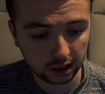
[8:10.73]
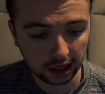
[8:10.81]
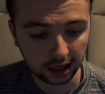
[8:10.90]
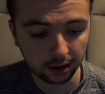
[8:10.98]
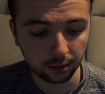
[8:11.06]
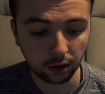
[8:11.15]

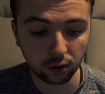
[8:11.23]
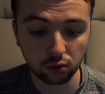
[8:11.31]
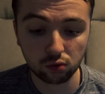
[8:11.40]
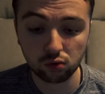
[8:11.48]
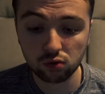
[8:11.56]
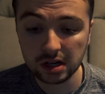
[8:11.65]
I'm
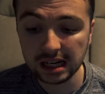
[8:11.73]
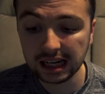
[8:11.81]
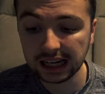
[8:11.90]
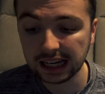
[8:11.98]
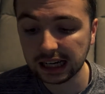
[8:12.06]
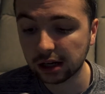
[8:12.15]

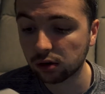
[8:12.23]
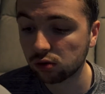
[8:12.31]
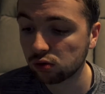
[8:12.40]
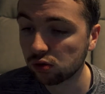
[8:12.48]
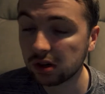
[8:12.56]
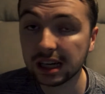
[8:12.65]
really,
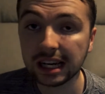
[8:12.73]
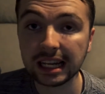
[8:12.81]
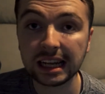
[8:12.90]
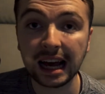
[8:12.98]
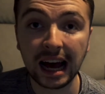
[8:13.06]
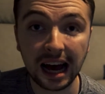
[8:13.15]

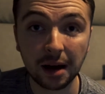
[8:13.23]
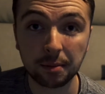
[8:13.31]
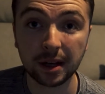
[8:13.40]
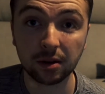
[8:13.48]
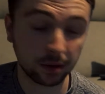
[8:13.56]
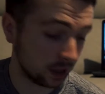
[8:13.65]
really
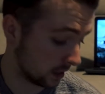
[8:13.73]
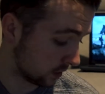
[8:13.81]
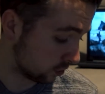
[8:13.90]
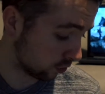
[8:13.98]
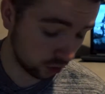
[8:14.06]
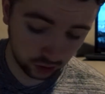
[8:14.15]
happy with this
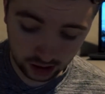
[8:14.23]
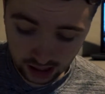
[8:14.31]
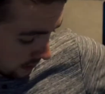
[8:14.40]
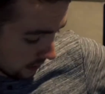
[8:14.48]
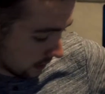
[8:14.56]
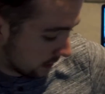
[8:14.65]
drone.
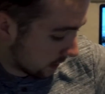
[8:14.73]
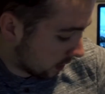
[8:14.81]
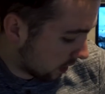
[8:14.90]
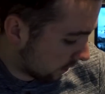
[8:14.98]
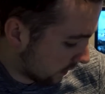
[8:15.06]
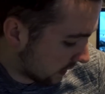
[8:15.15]
And the
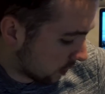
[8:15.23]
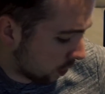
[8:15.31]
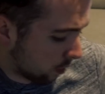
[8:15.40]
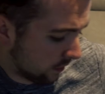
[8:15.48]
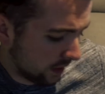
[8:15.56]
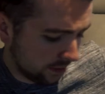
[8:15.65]
other things I got
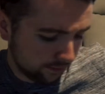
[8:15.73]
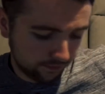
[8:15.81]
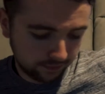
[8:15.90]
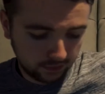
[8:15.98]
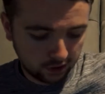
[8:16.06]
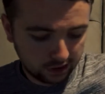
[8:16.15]
with it,
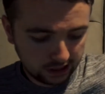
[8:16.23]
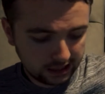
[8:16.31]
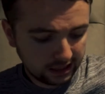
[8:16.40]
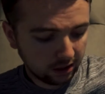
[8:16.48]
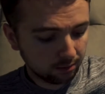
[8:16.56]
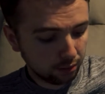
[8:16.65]
because this
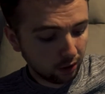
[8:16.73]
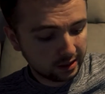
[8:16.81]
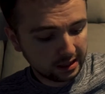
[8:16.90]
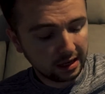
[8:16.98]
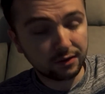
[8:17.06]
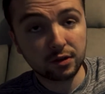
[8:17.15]
is an
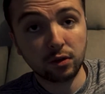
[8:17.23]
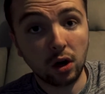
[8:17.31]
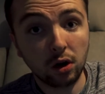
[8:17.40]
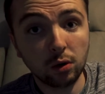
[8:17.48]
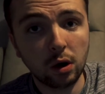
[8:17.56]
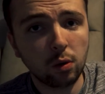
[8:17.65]
unboxing after
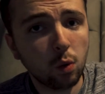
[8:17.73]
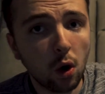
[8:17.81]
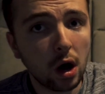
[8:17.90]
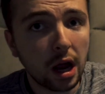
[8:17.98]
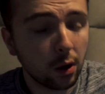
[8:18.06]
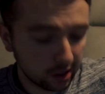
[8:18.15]
all,
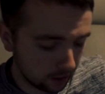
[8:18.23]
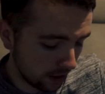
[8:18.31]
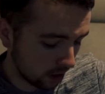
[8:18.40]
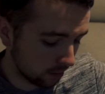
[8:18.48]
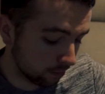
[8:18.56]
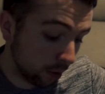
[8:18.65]
what else am I
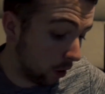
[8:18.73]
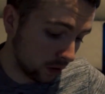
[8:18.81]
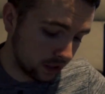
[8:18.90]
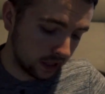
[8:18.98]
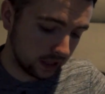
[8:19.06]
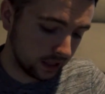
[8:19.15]

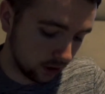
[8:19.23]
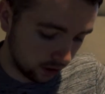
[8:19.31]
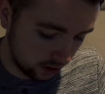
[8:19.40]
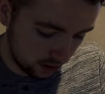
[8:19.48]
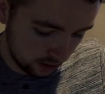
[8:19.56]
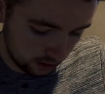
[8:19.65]
unboxing here?